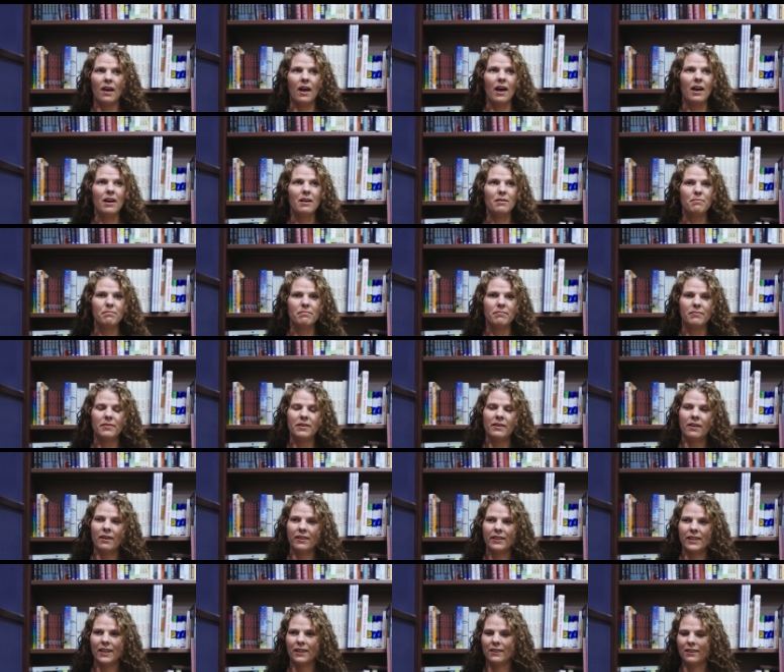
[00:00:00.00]

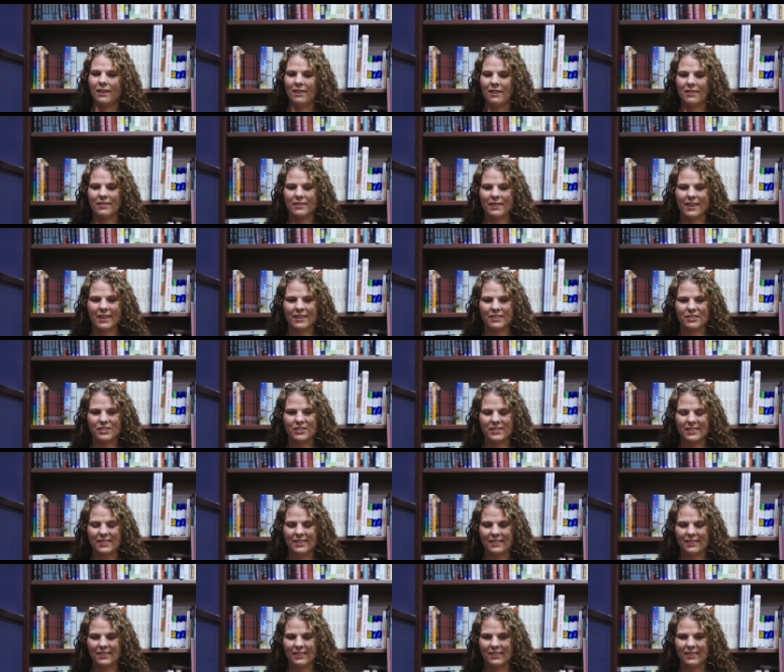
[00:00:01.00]
Not that long,
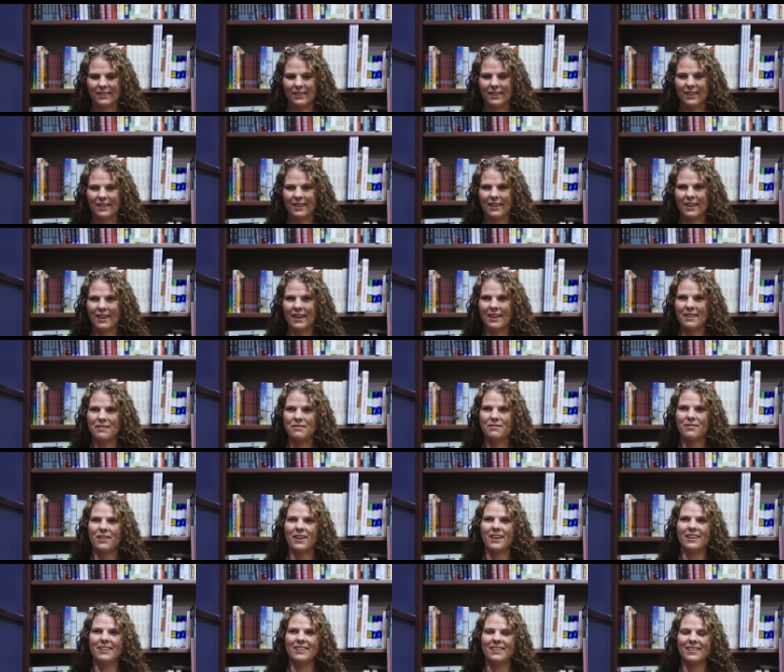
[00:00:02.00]
actually. I
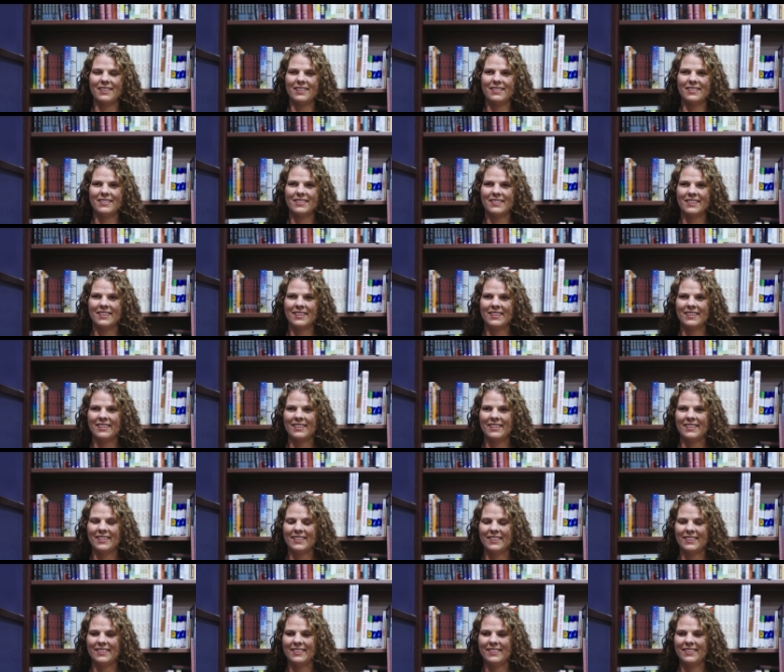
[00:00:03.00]
find that
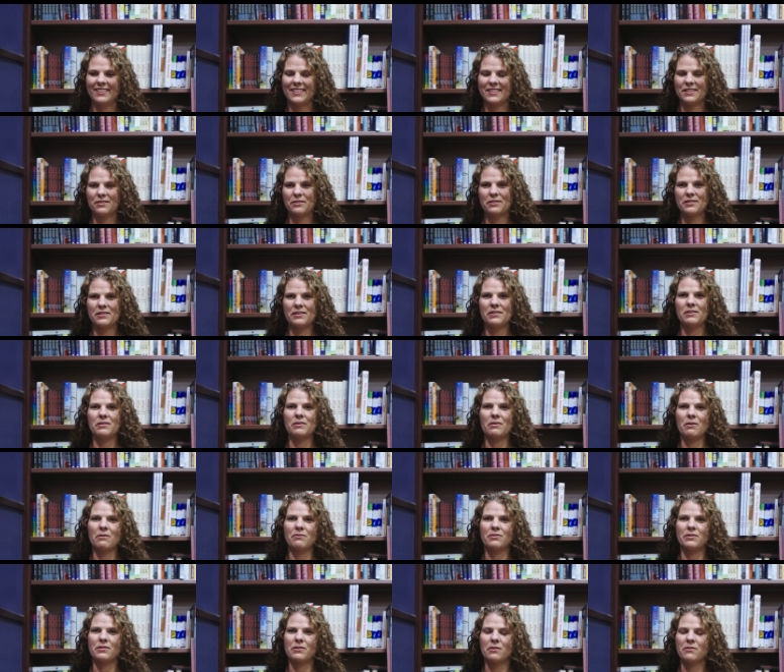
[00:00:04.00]
the story you hear
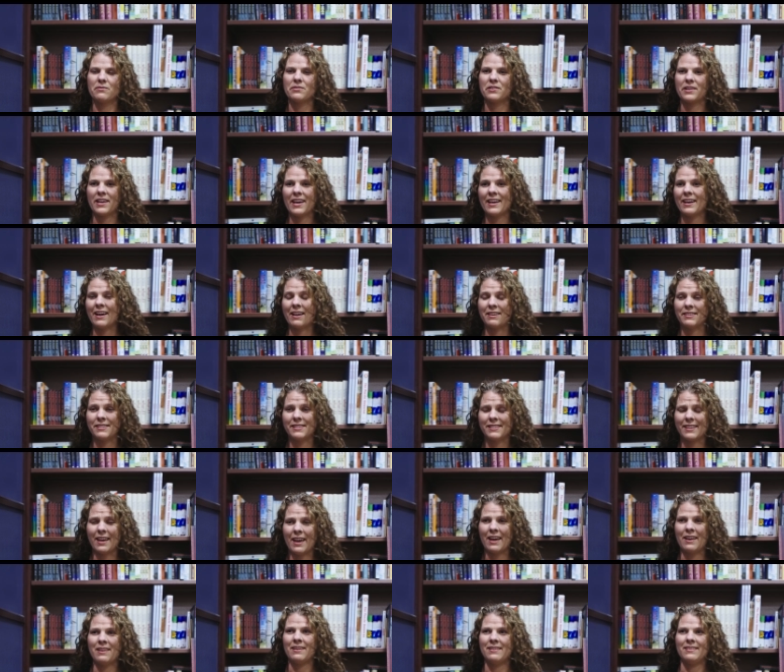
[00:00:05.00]
over and over again
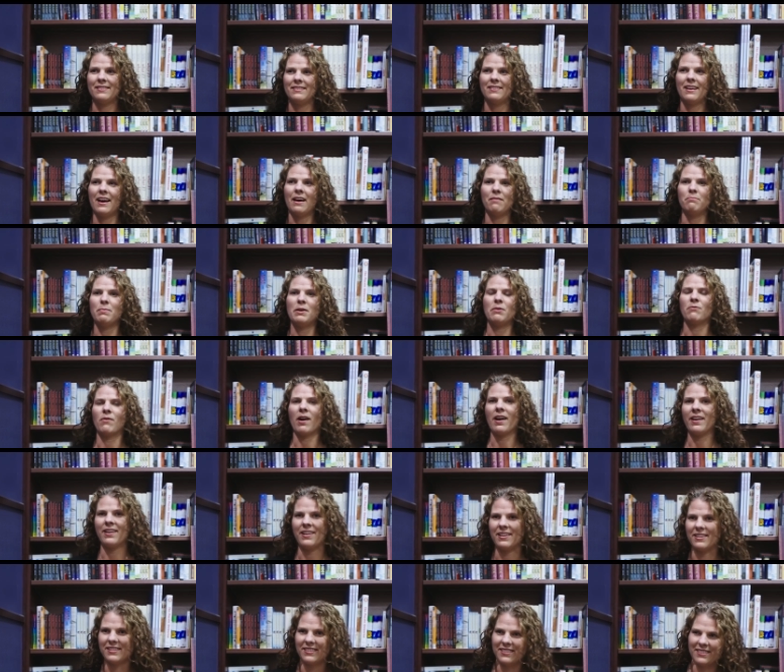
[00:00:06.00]
is I've been
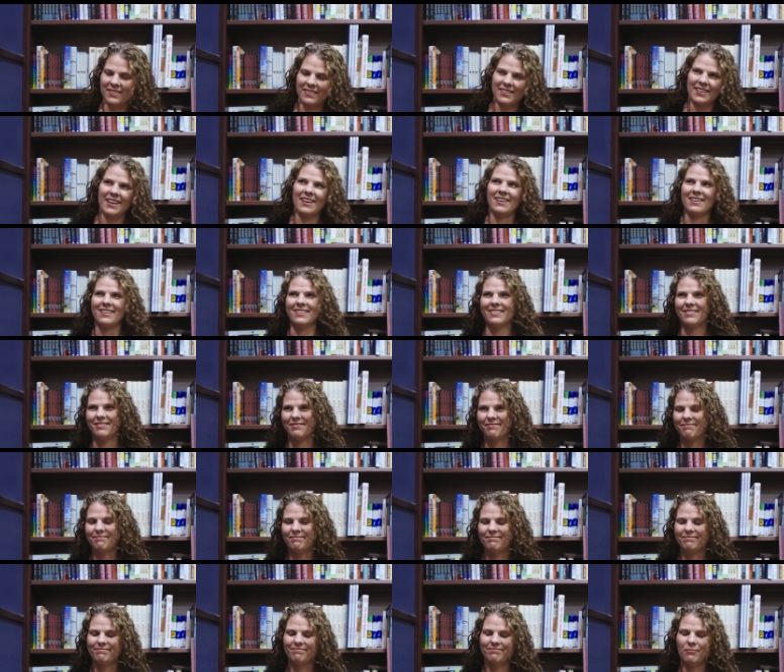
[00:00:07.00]
writing since I could
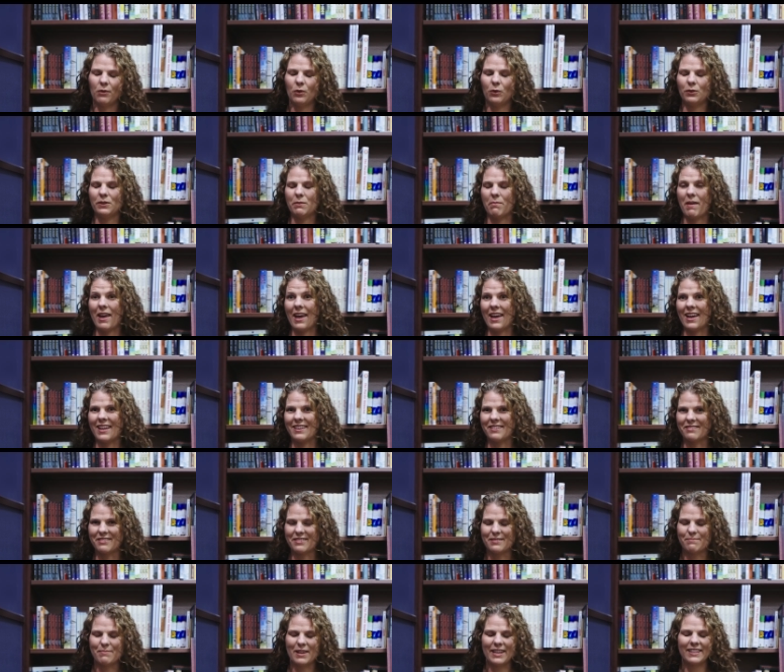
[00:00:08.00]
hold a
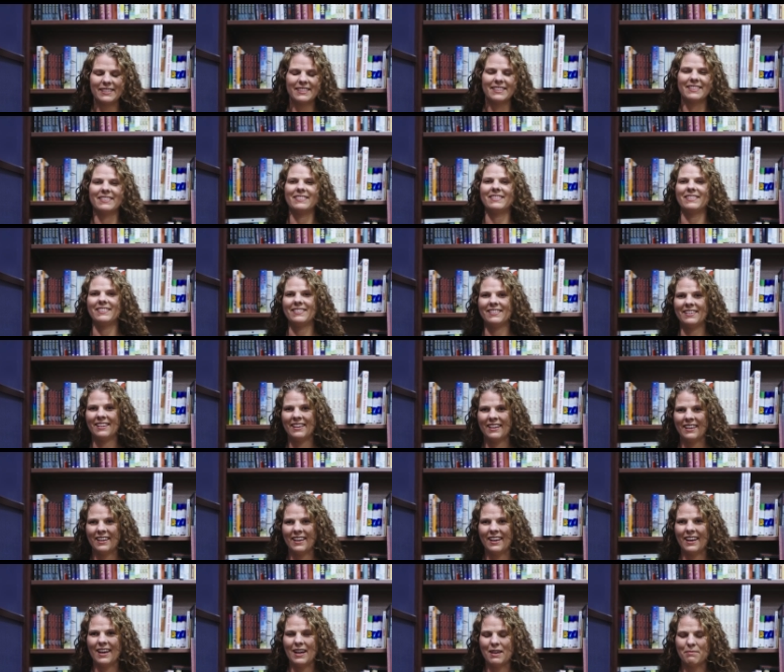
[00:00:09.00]
pen or a pencil, and
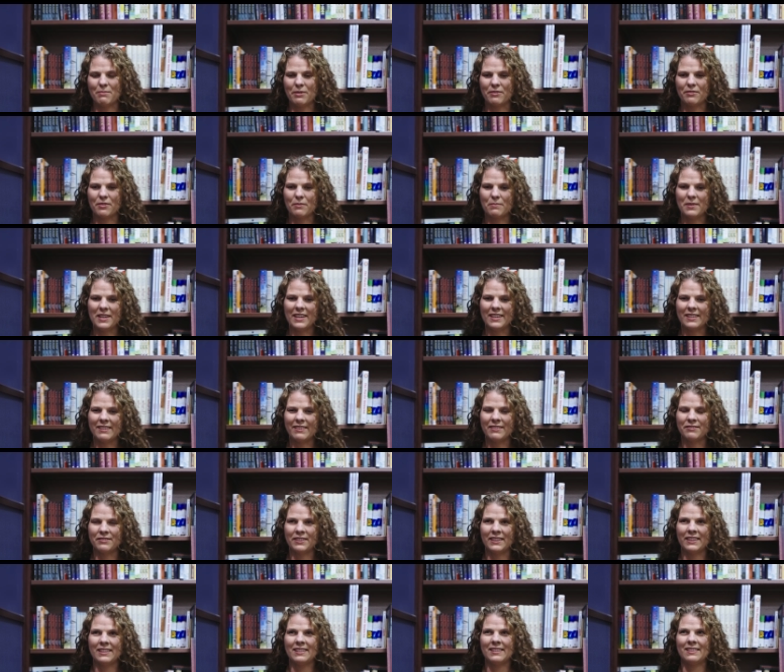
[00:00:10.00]
but for me
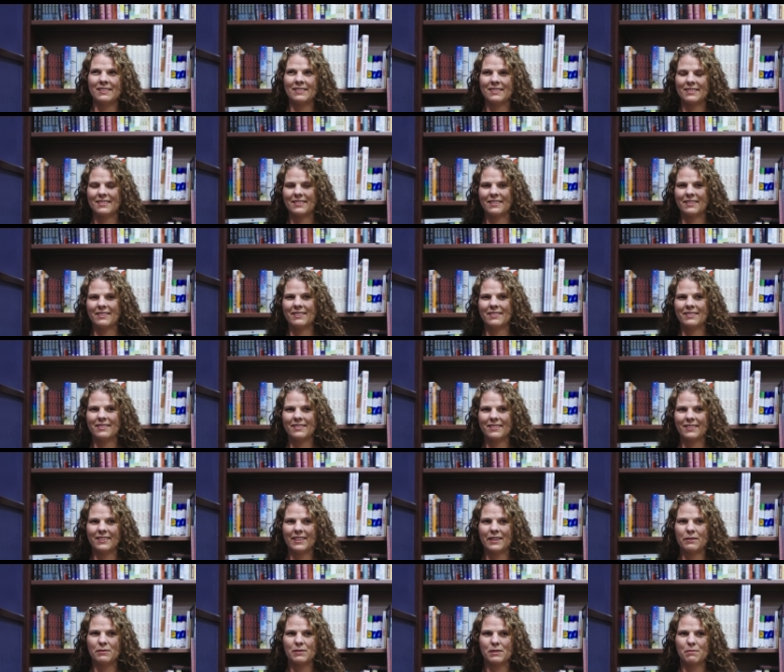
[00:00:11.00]
it really didn't start
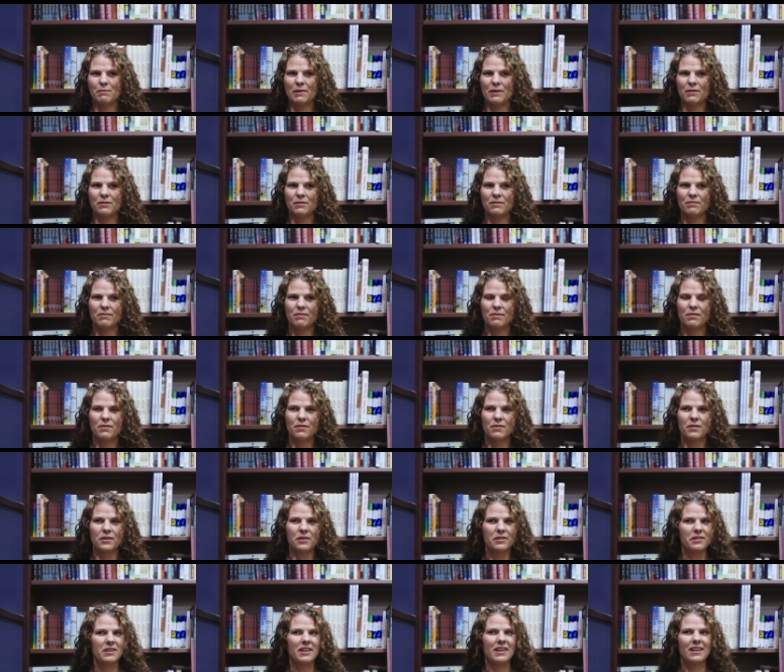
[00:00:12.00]
until I was about
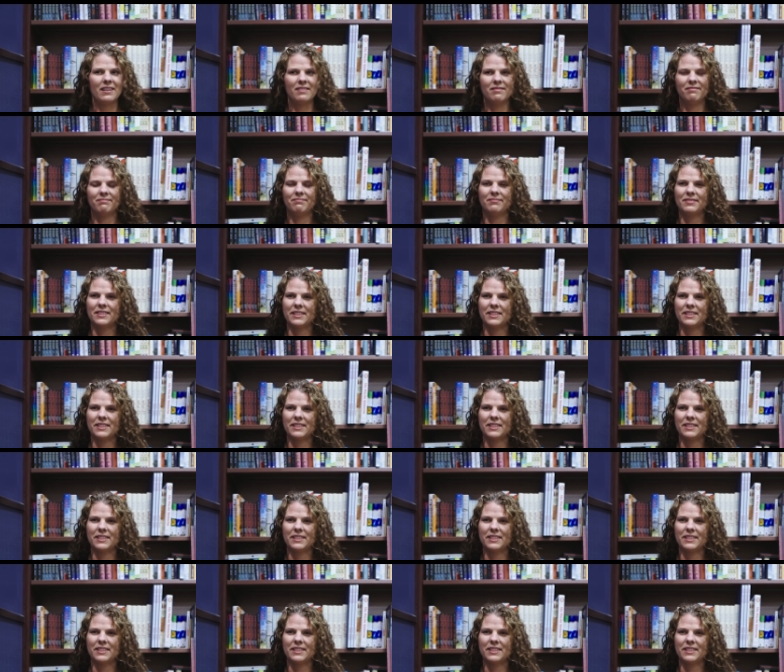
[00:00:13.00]
30.